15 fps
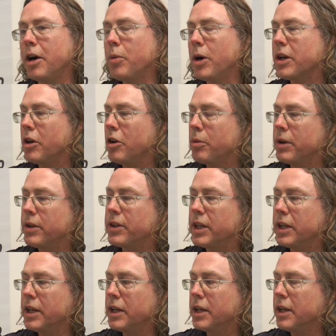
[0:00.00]
I work a lot
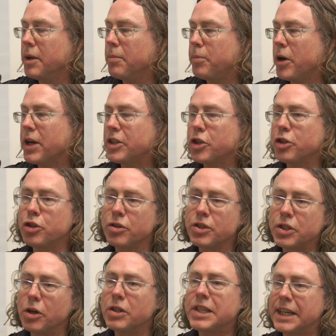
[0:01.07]
with Birgitta
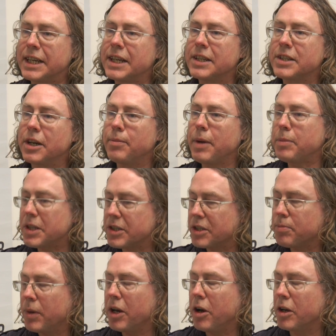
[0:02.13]
Jonsdottir, so maybe this
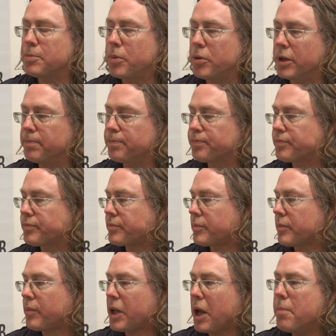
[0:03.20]
is my last point.
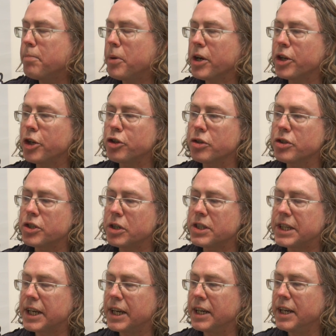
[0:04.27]
Birgitta
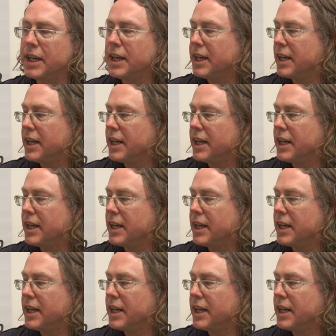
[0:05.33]
Jonsdottir